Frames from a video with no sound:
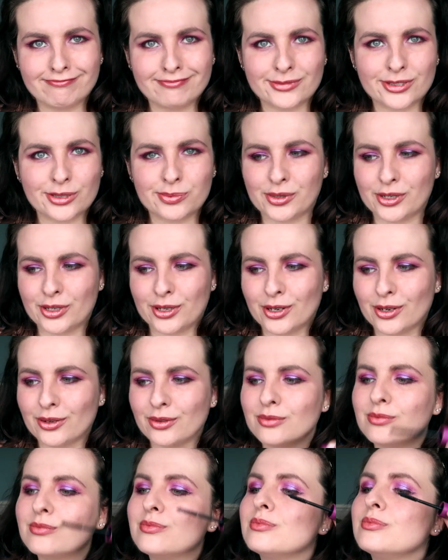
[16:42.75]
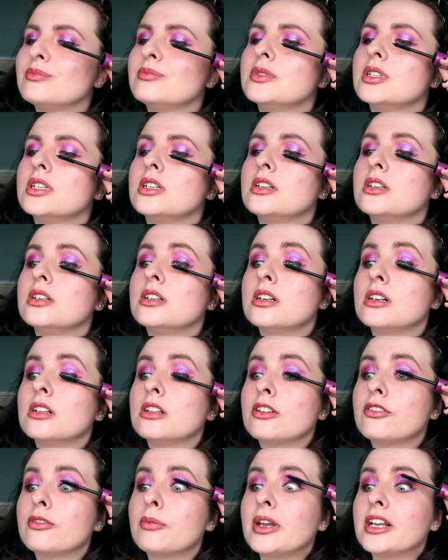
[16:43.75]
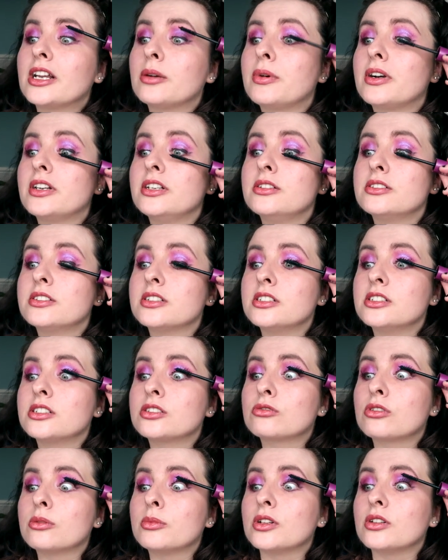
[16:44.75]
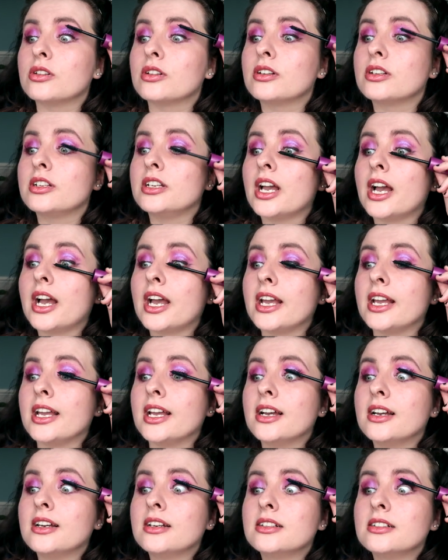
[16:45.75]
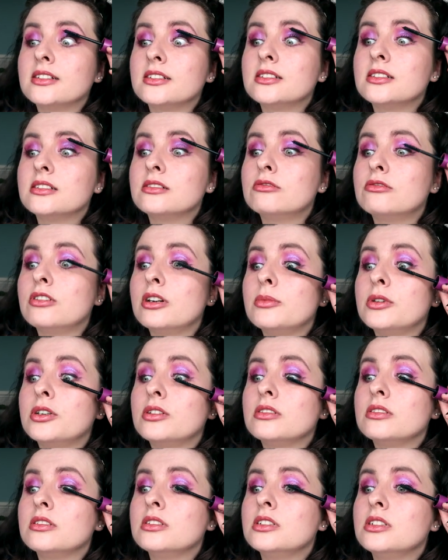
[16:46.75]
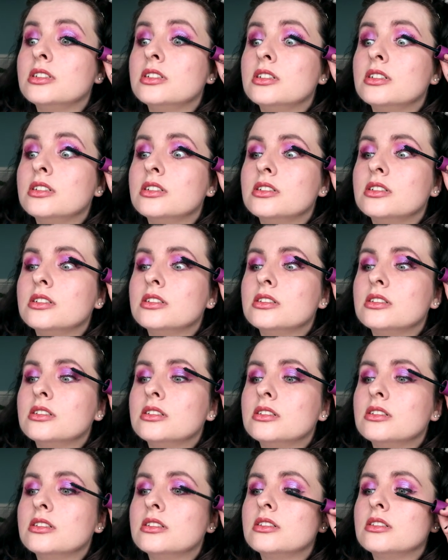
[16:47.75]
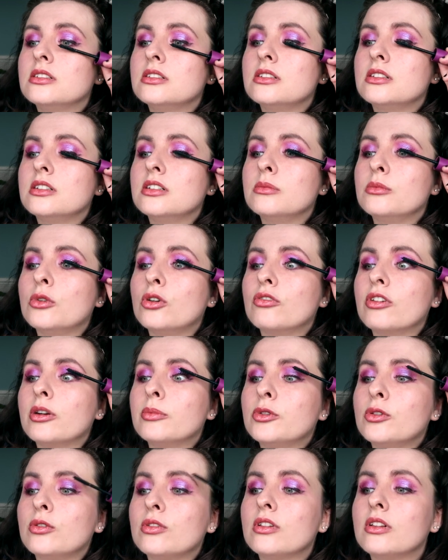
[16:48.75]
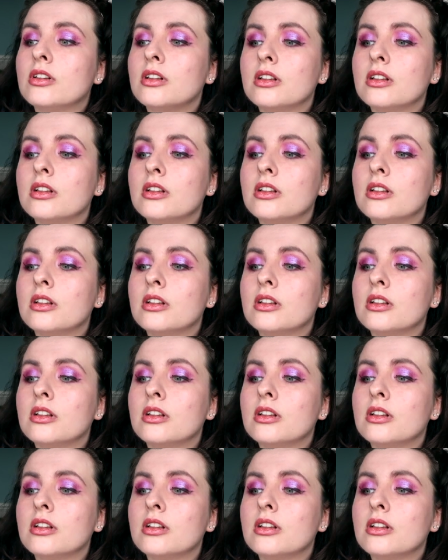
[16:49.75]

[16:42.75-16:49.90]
That's one I don't. A lot of the makeup I use is Rimmel. Yay. Rimmel. And more Rimmel.